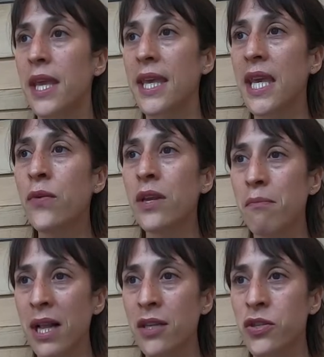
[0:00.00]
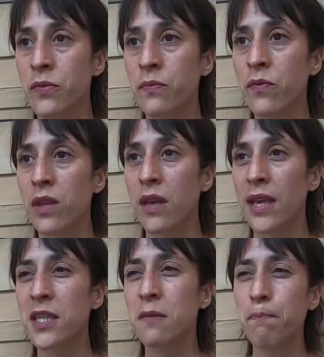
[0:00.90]
here in Belgium,
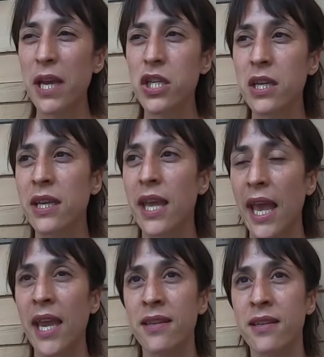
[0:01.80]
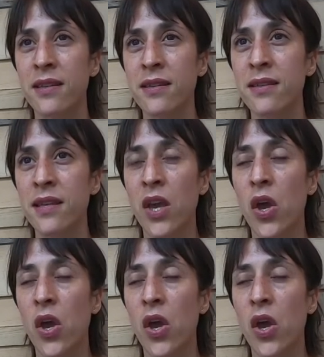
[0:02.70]
especially in the 80s,